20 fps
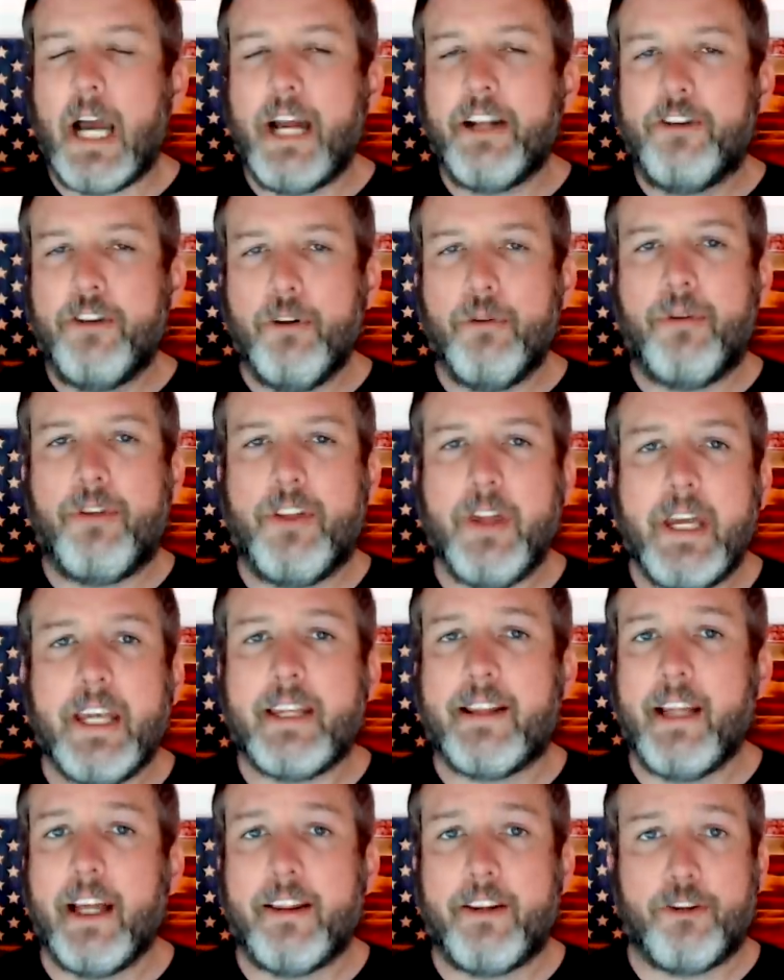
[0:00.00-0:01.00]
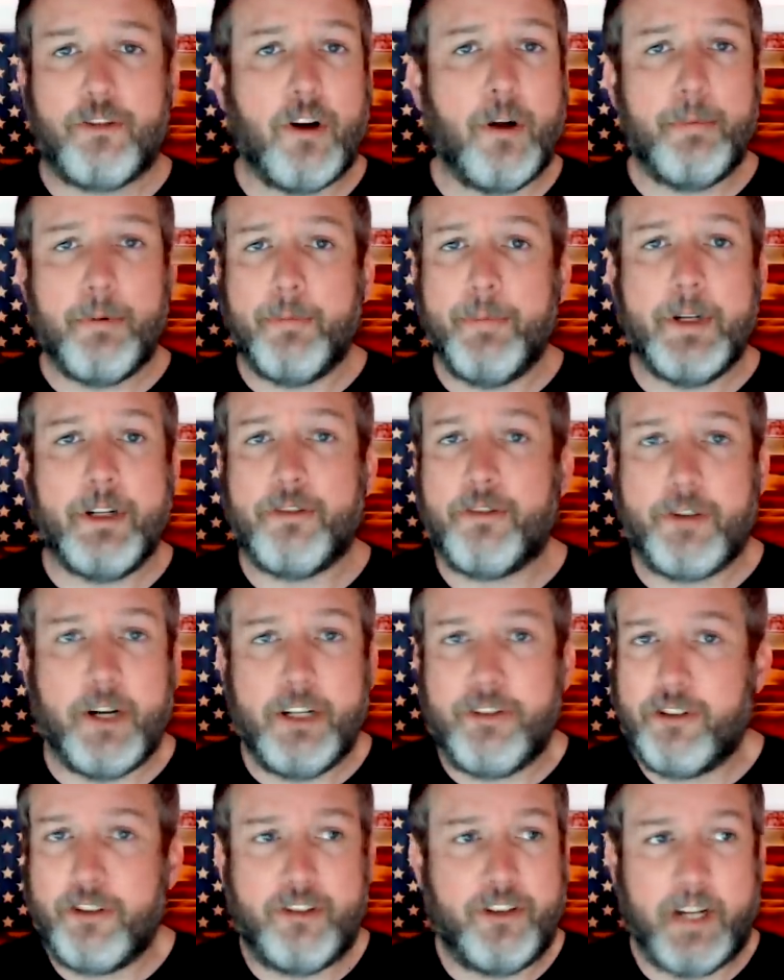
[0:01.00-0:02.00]
I do think that the Trump
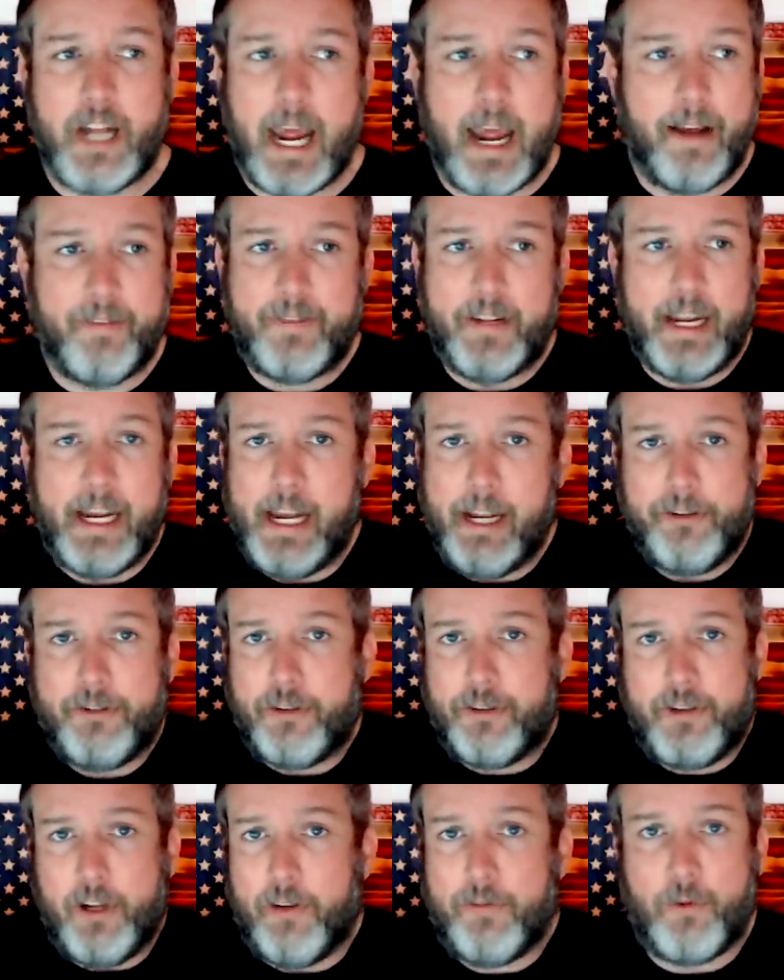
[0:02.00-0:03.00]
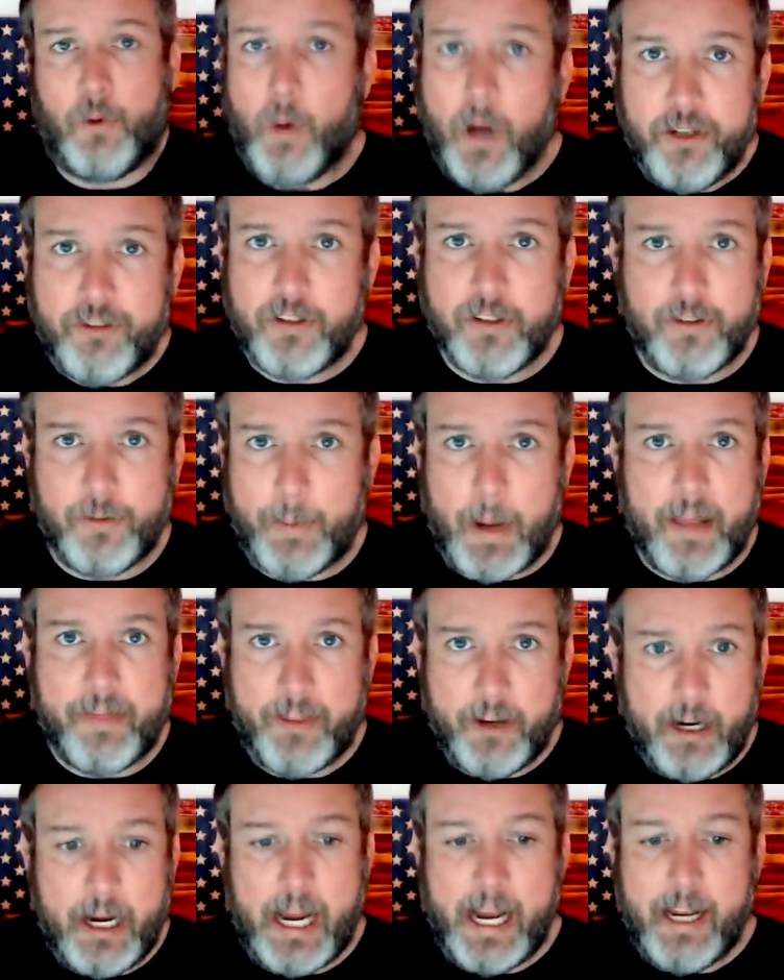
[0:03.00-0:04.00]
administration should have to answer answer tough questions about
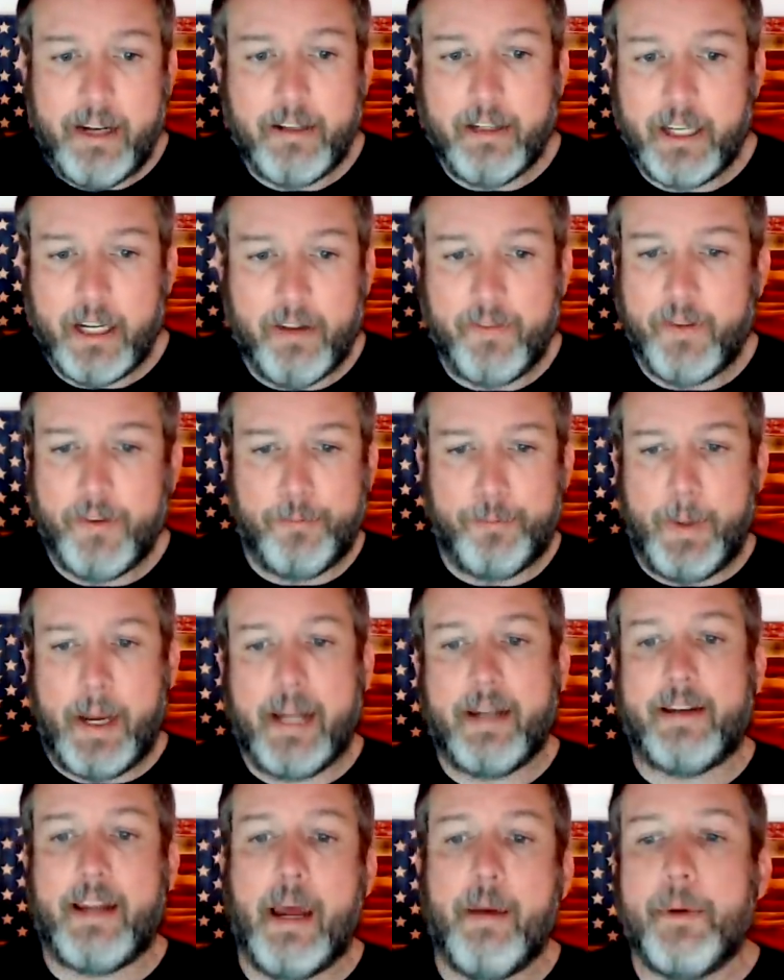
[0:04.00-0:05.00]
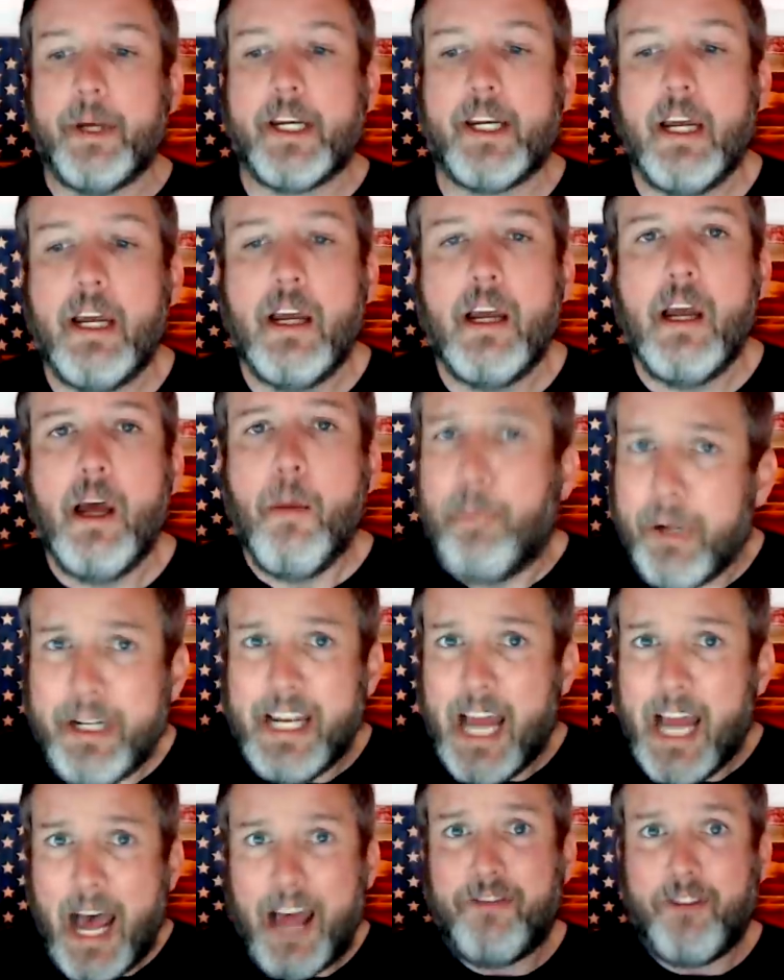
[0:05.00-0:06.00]
their handling of this pandemic, but
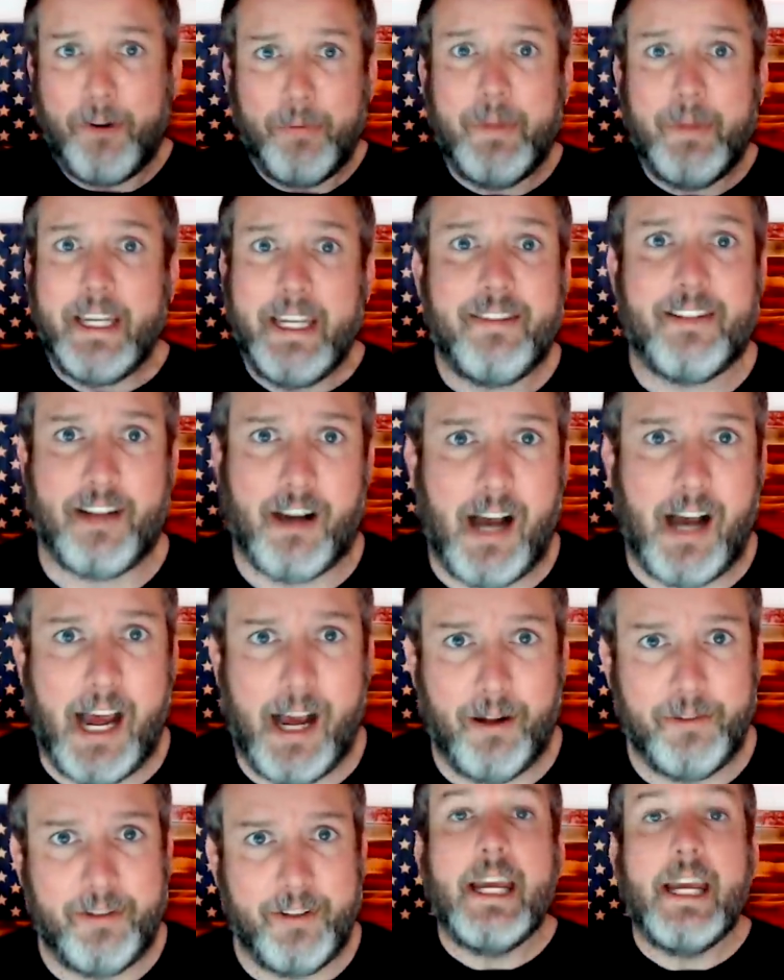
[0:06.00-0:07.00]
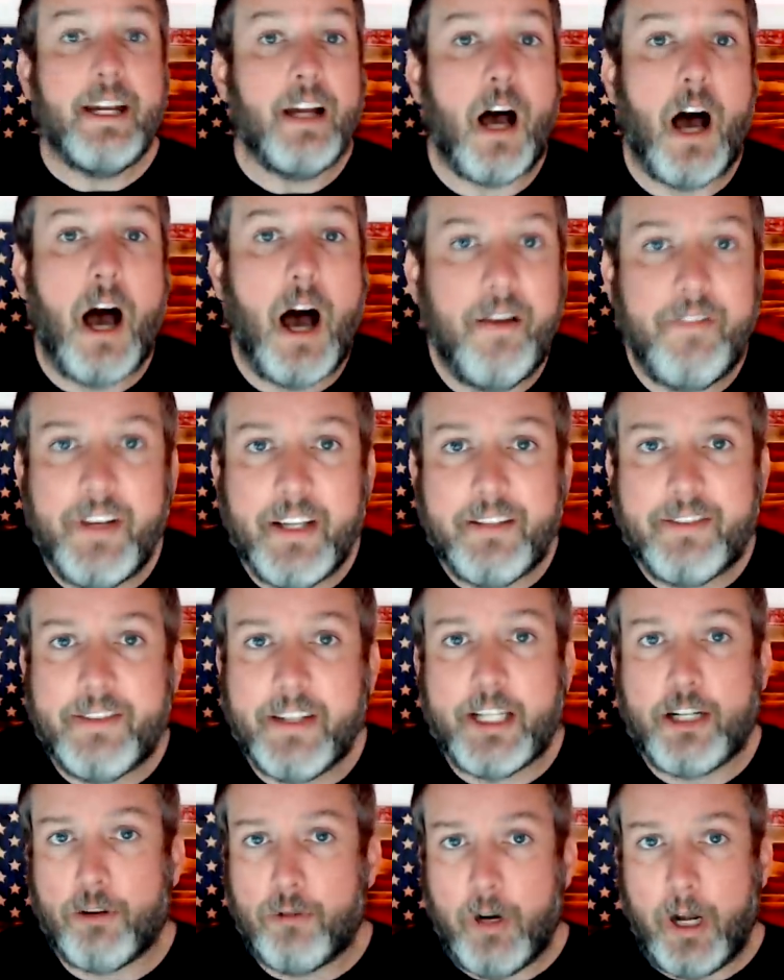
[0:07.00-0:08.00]
not from these clowns in obviously
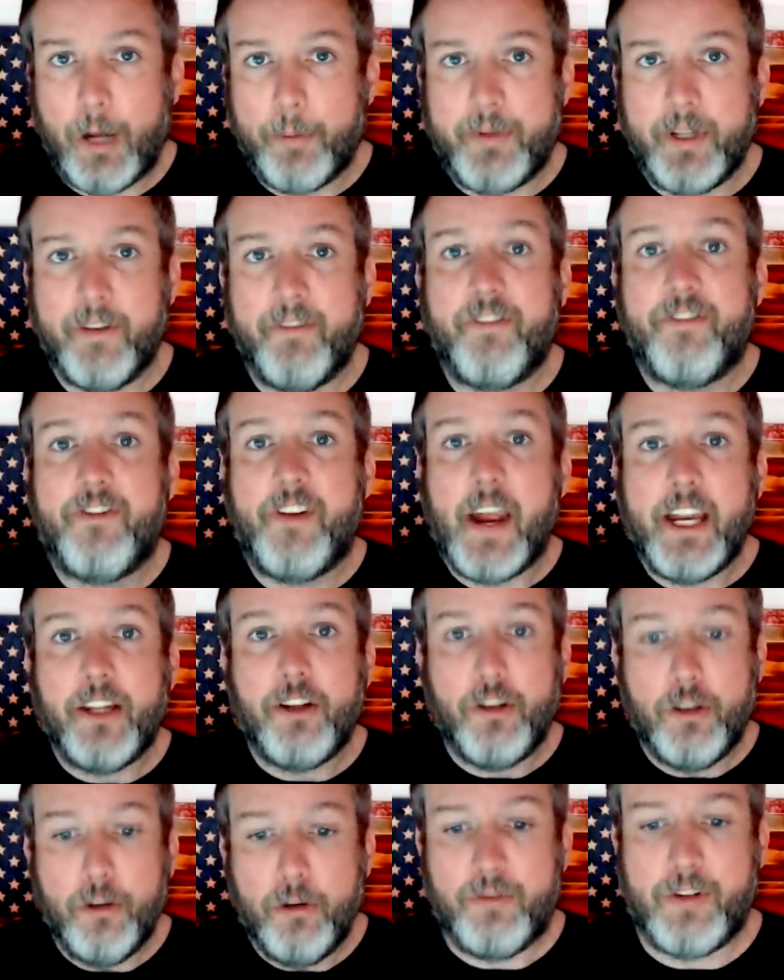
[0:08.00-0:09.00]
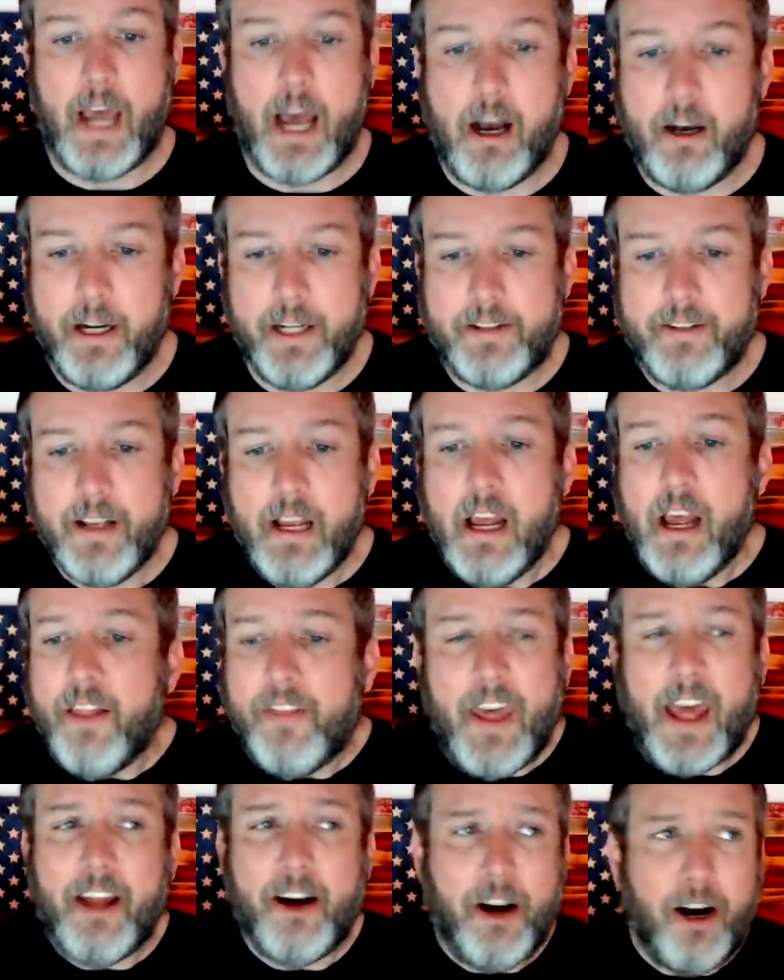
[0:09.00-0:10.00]
corrupted fake news outlets
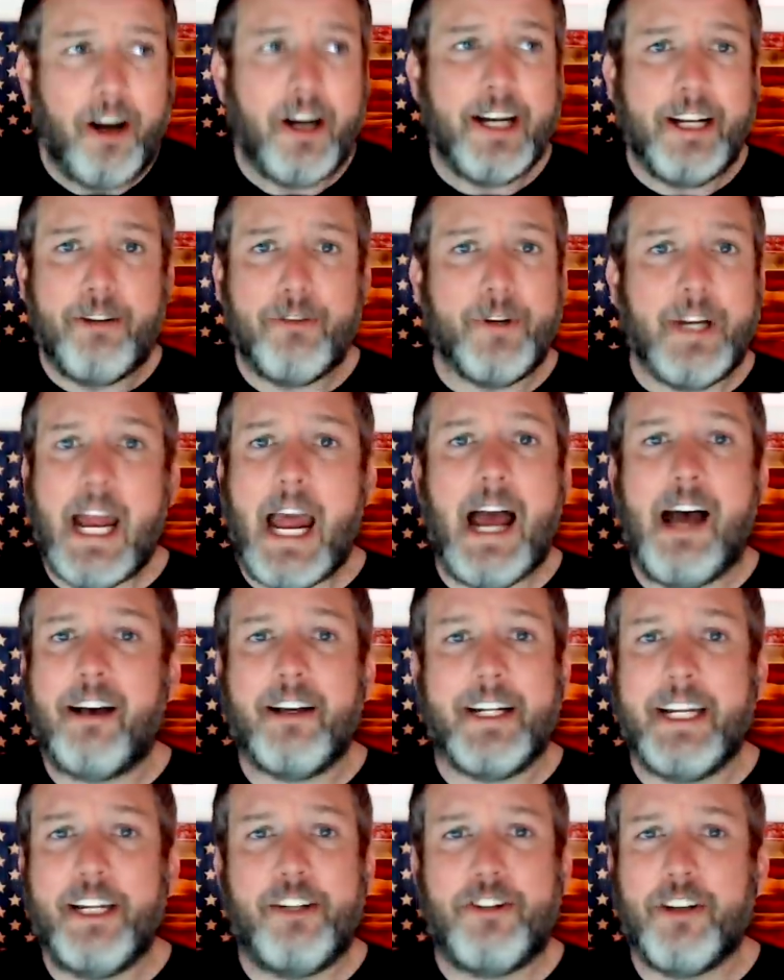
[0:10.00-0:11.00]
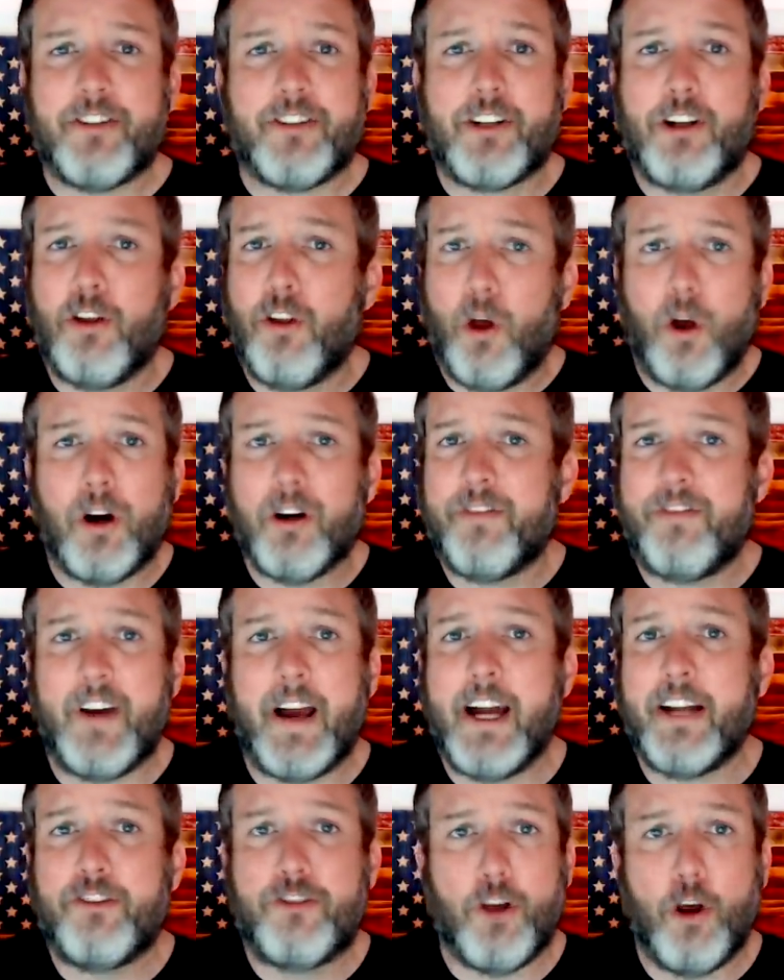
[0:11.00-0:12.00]
that are in reality just
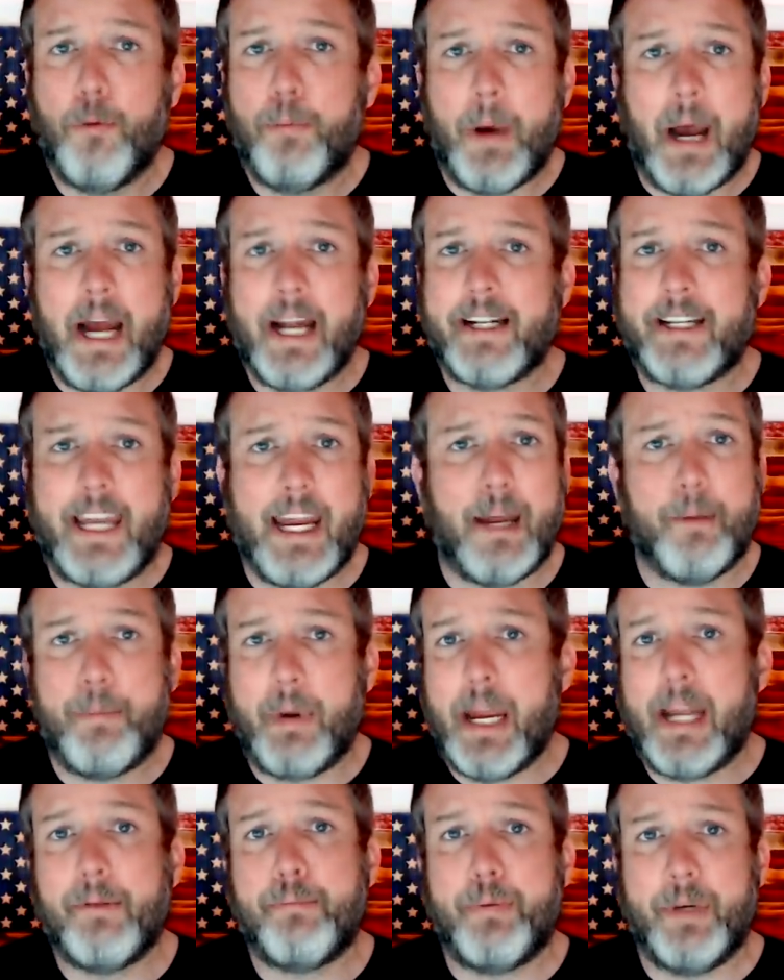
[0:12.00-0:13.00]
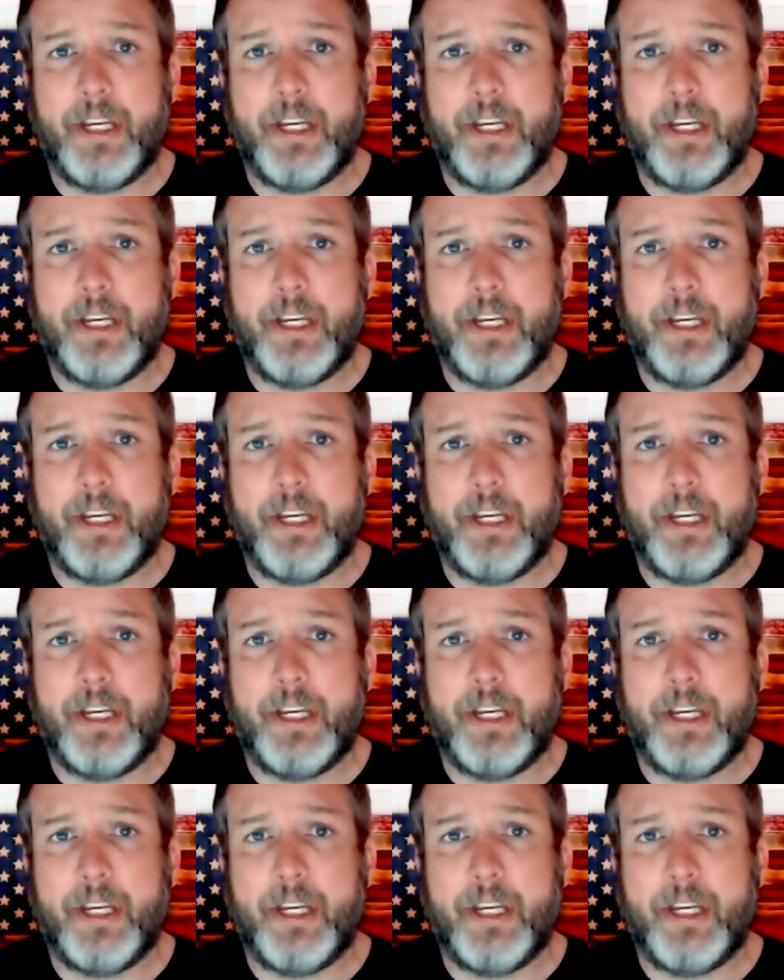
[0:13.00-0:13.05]
glorified Joe Biden campaign